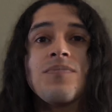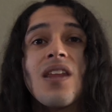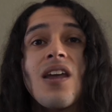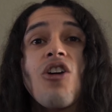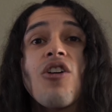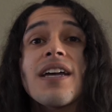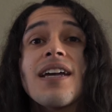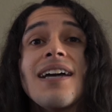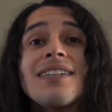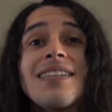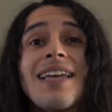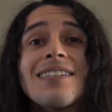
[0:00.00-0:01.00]
Alright
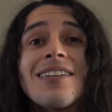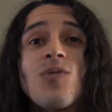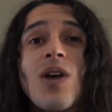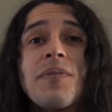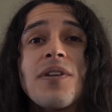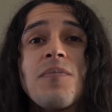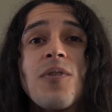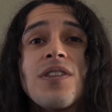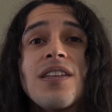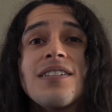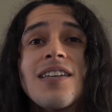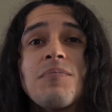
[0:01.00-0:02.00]
guys, and that's going to wrap it up on
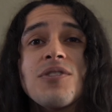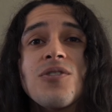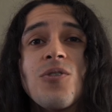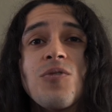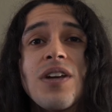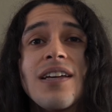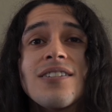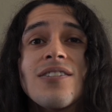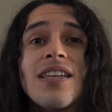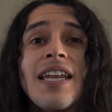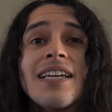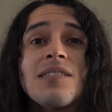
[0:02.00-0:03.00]
this episode. Until the
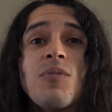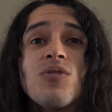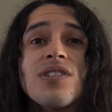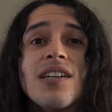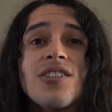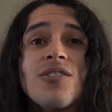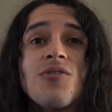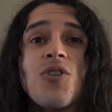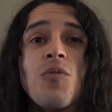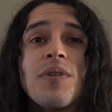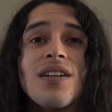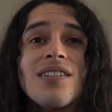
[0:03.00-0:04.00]
next smoke session on
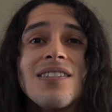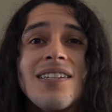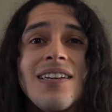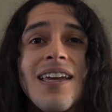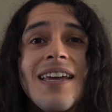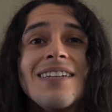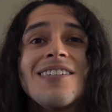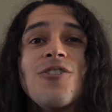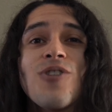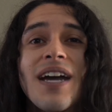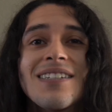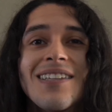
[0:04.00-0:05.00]
DOPEnDUSTY, see you
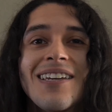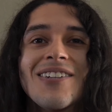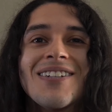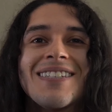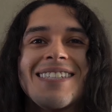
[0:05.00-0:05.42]
guys later.